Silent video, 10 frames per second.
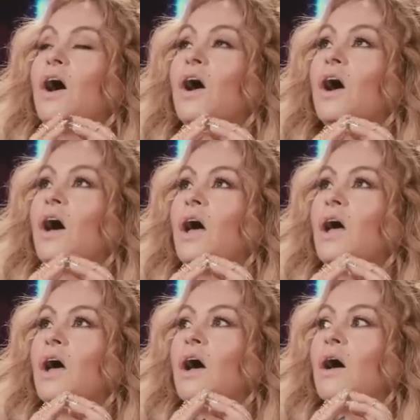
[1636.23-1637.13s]

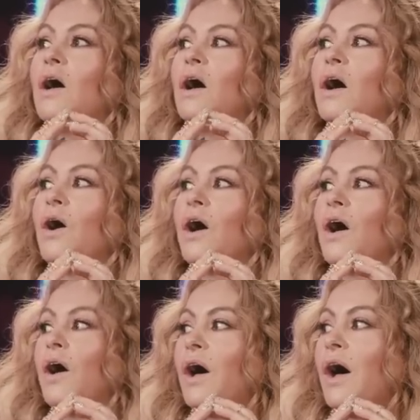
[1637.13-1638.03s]

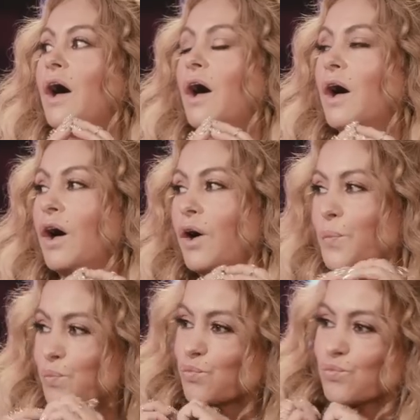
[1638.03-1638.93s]

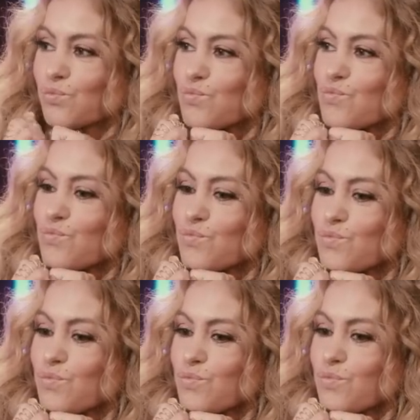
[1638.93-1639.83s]

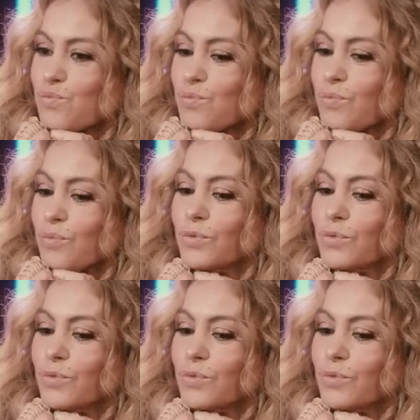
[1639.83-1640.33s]
[no speech]